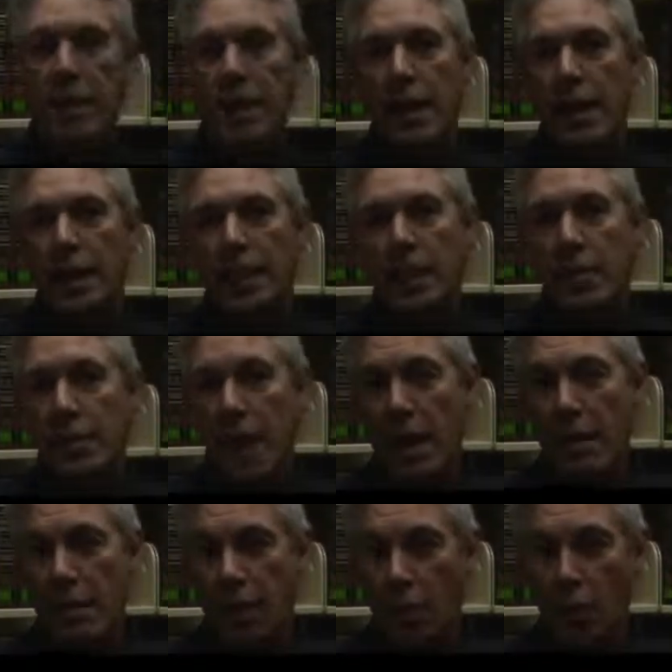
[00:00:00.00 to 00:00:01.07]
Now, for the
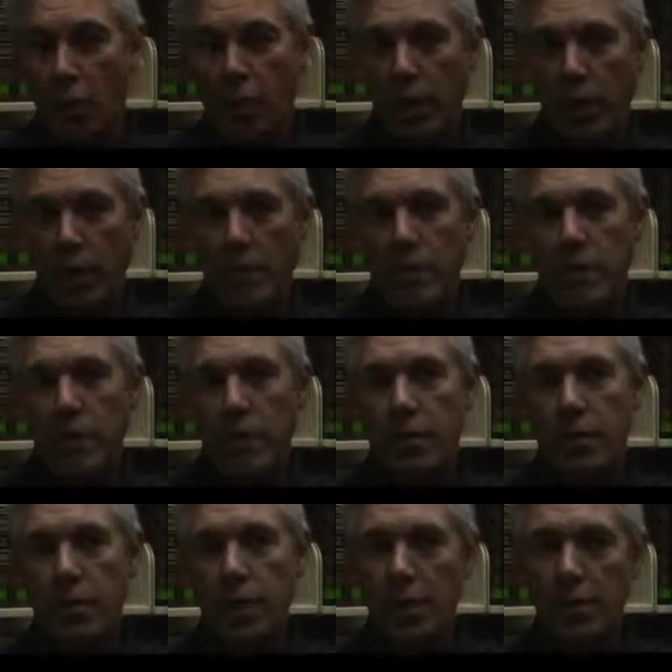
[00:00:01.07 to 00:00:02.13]
past 4 weeks,
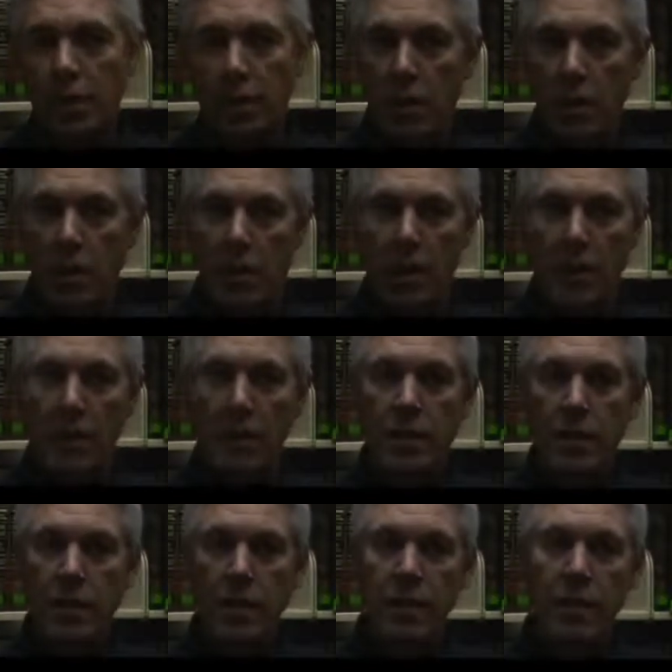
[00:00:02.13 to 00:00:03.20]
we've taken a look at
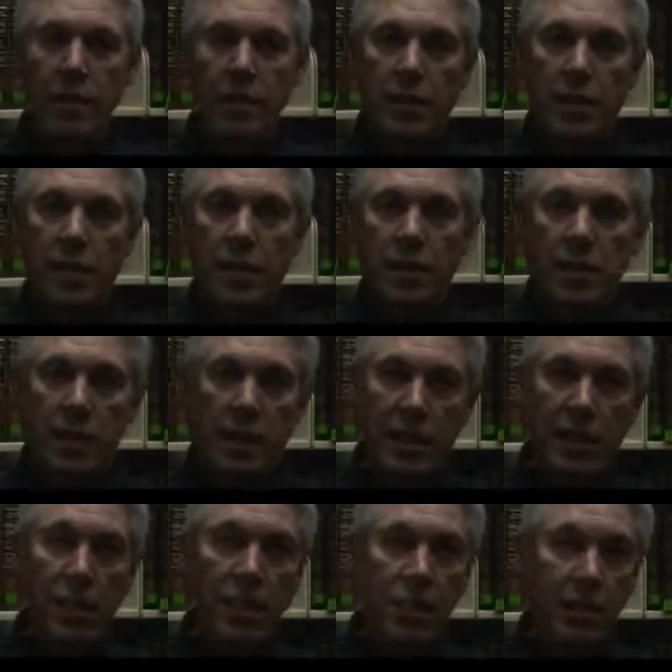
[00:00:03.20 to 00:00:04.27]
various
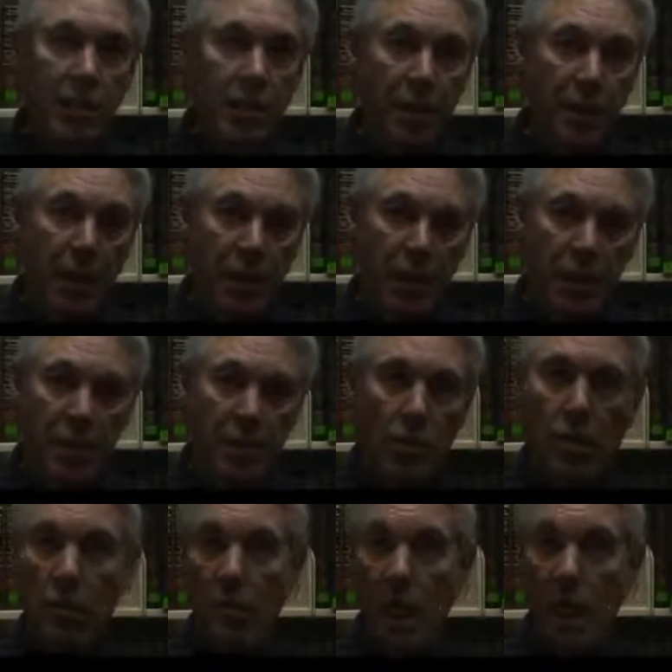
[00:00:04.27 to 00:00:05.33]
leadership theories
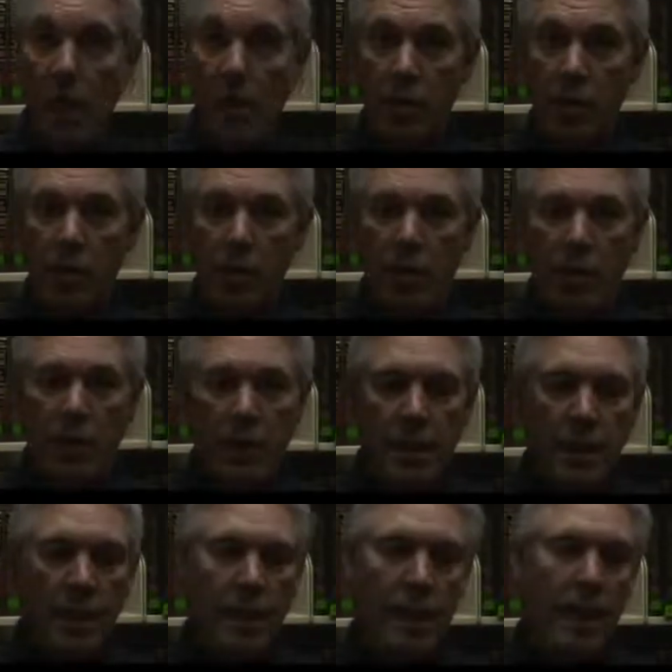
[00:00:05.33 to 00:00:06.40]
or models.
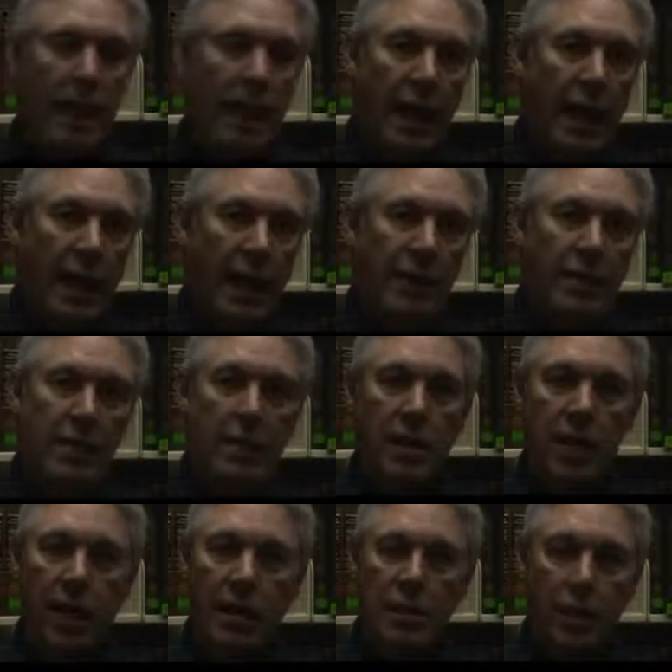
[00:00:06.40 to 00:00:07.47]
And
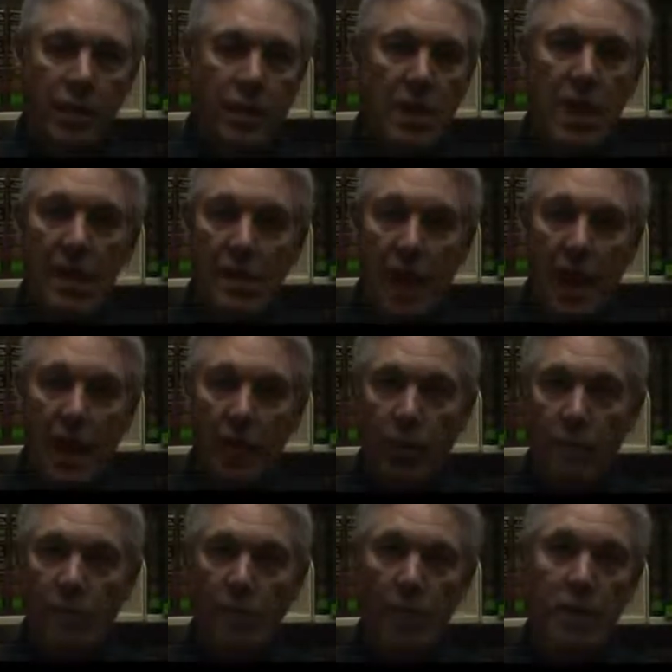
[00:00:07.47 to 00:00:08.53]
as we've done that,
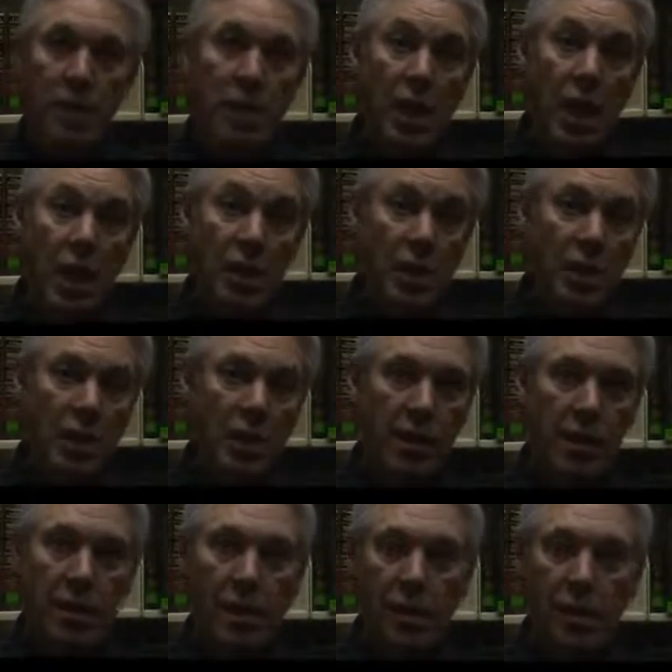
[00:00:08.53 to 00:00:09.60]
we've sort of changed our
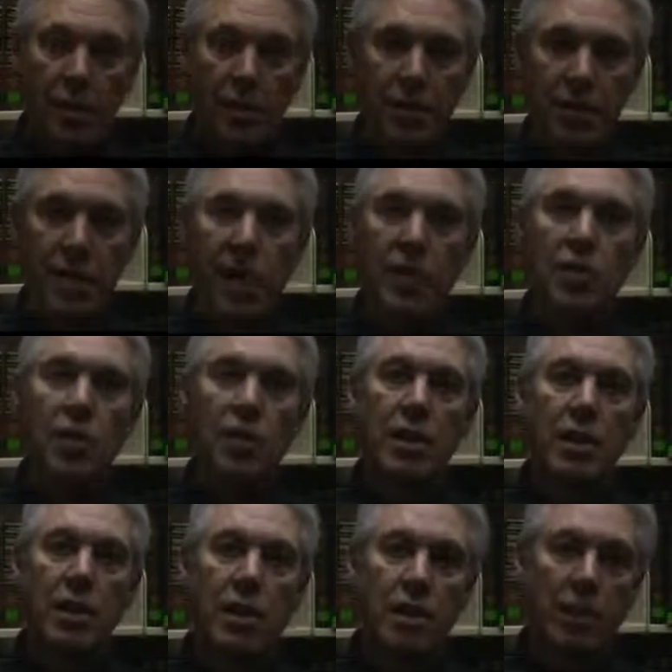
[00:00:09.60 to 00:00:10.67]

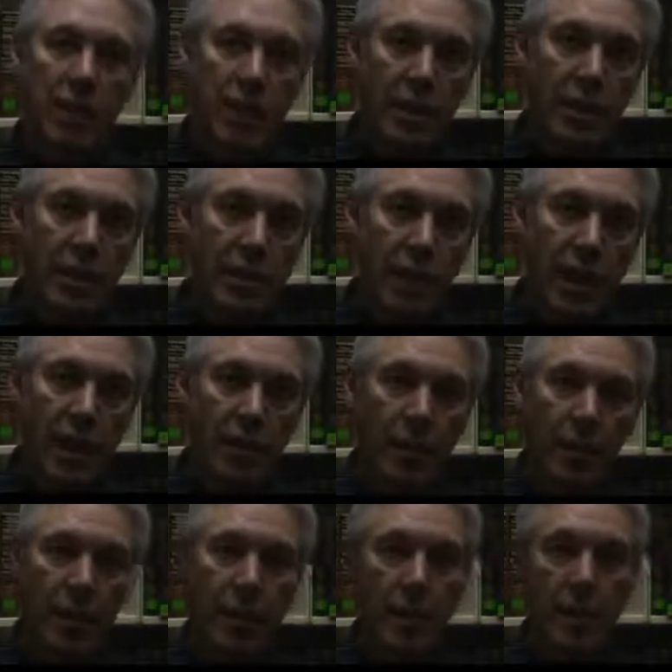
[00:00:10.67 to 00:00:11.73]
conceptualization of leadership.
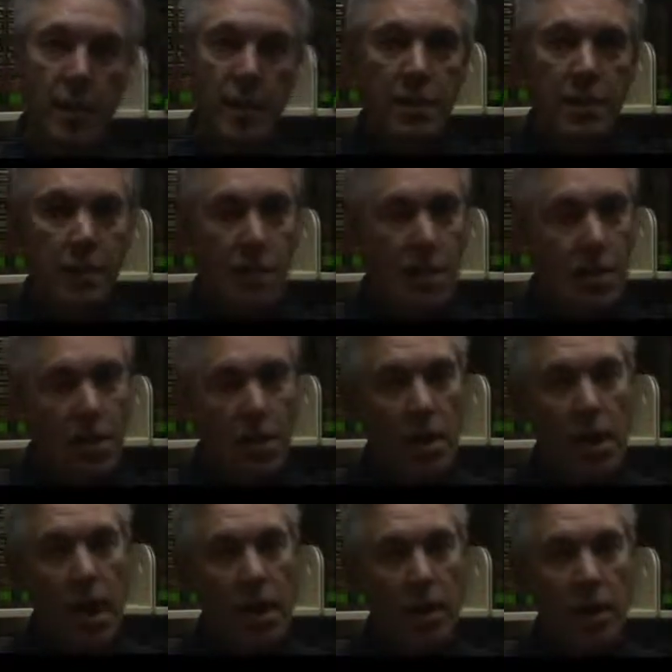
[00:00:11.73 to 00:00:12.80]
So we
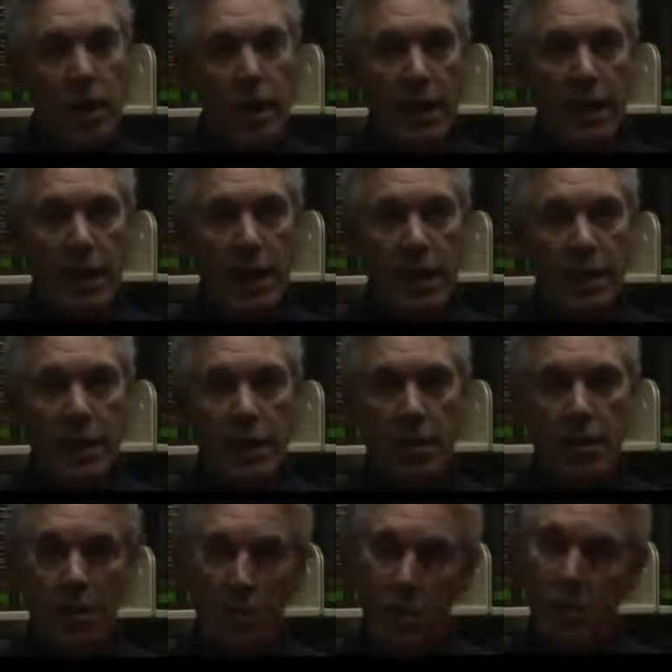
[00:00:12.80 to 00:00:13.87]
started out looking at
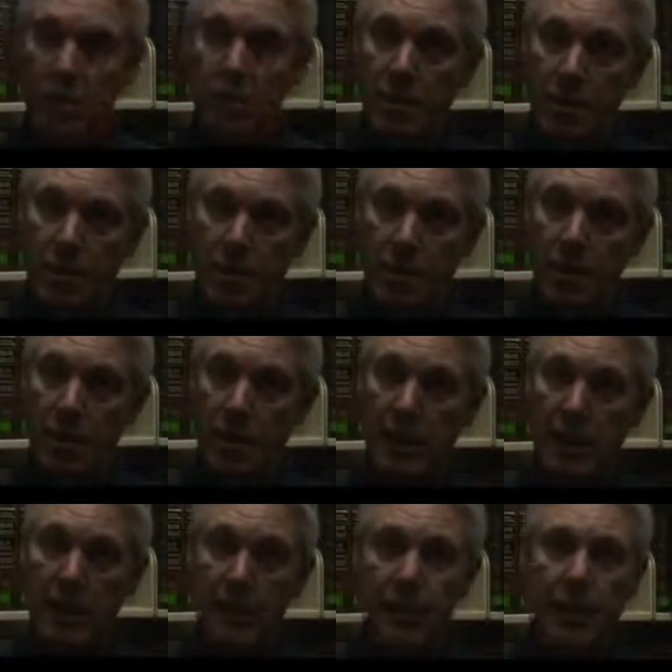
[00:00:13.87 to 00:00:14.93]
the leader
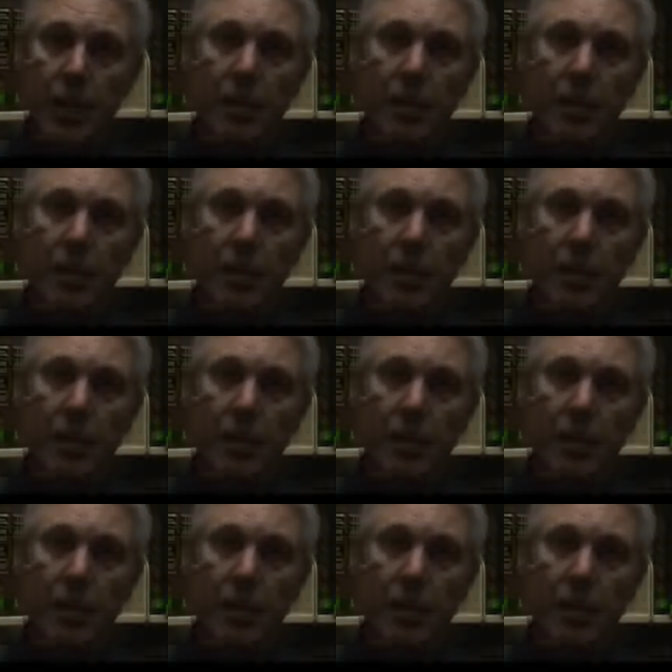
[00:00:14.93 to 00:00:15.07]
specifically.